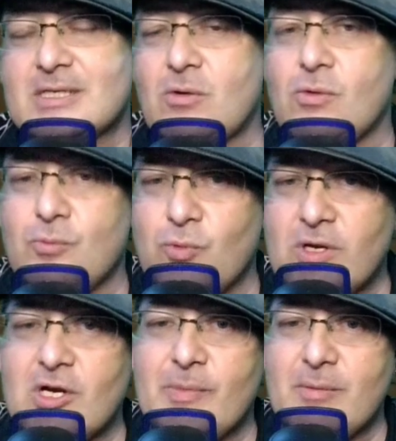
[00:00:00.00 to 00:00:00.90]
So
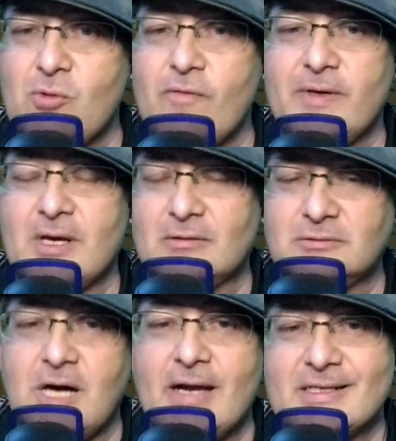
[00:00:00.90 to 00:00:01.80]
we're going to be moving a
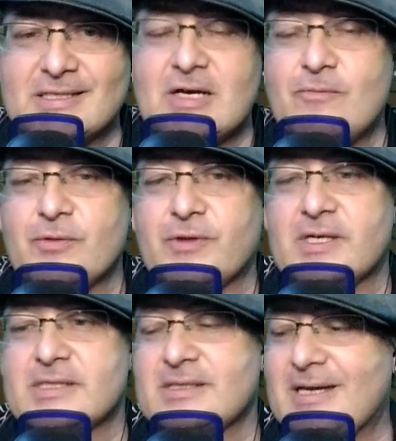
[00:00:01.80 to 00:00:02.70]
lot of stuff with
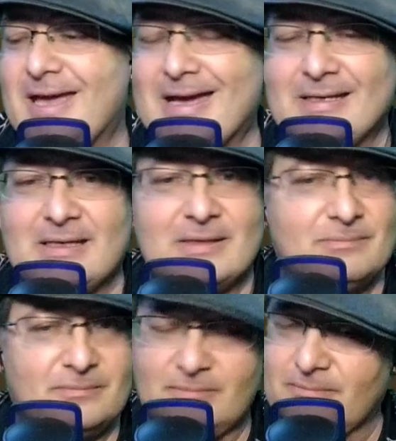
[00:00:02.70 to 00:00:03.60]
this, and
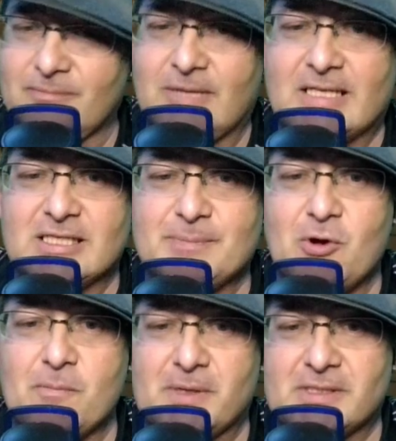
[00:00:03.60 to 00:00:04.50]
that's its
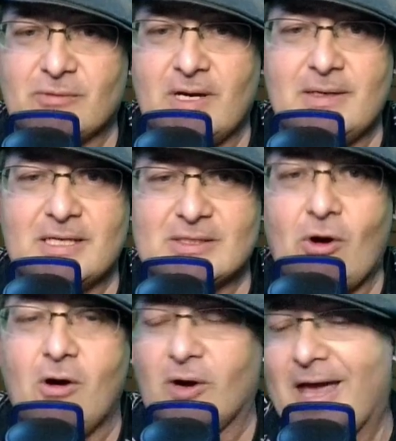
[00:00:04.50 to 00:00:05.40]
purpose, right? It's
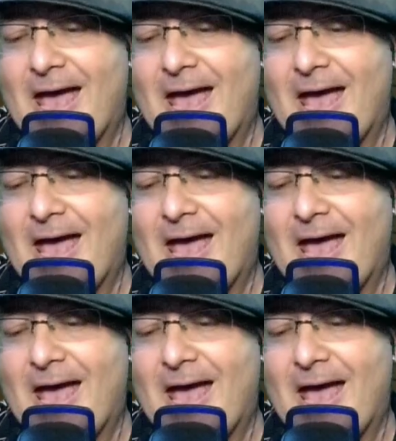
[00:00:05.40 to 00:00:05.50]
a hauler.